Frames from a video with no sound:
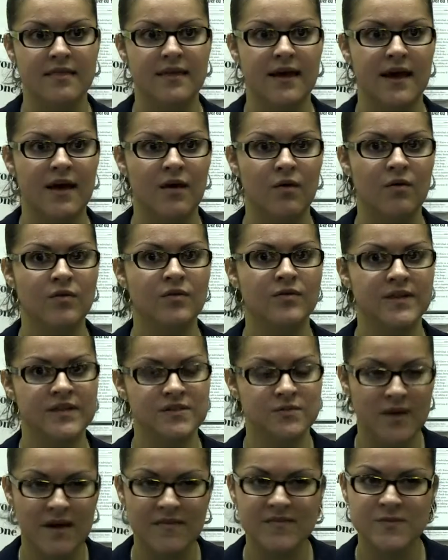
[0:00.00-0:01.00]
that although they
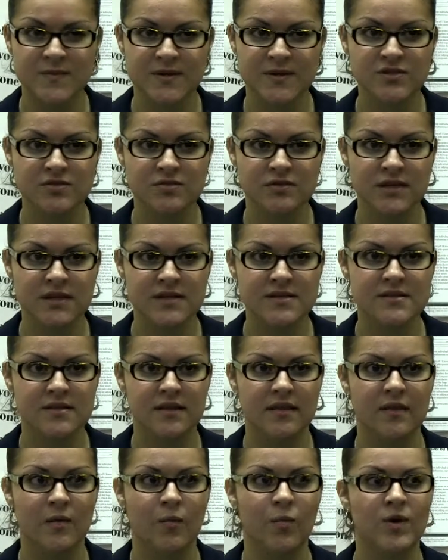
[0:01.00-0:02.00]
do have the special needs,
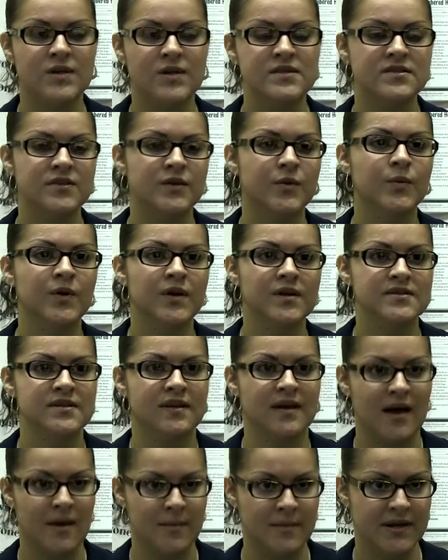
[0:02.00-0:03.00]
once their work is
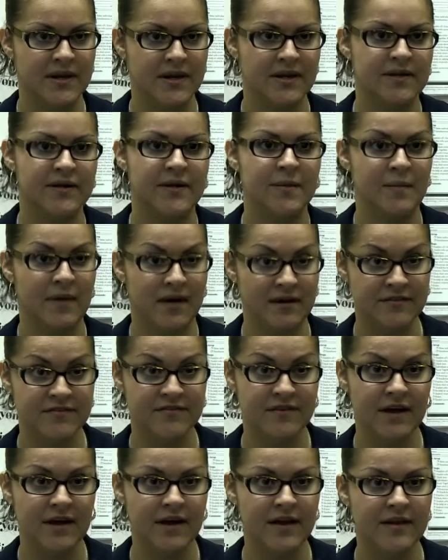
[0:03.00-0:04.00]
accommodated and
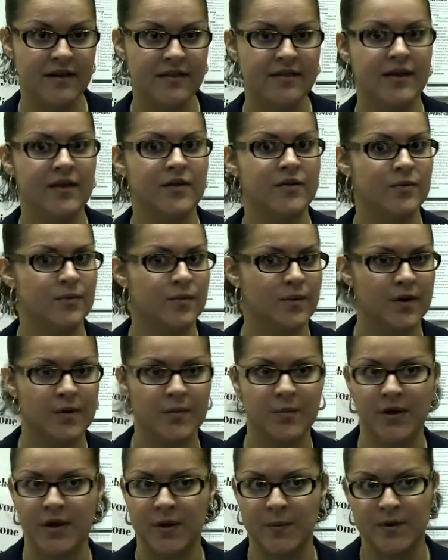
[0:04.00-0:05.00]
modified, they could
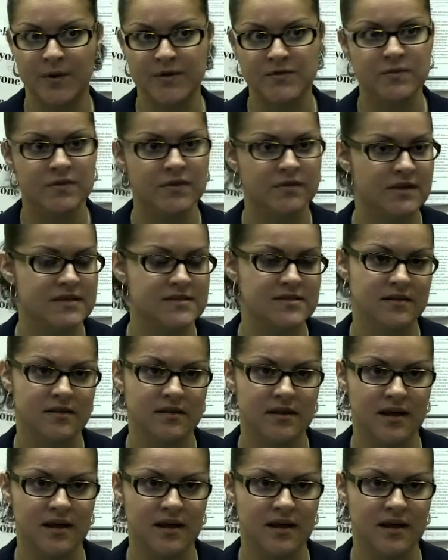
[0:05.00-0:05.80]
work pretty much with the rest of the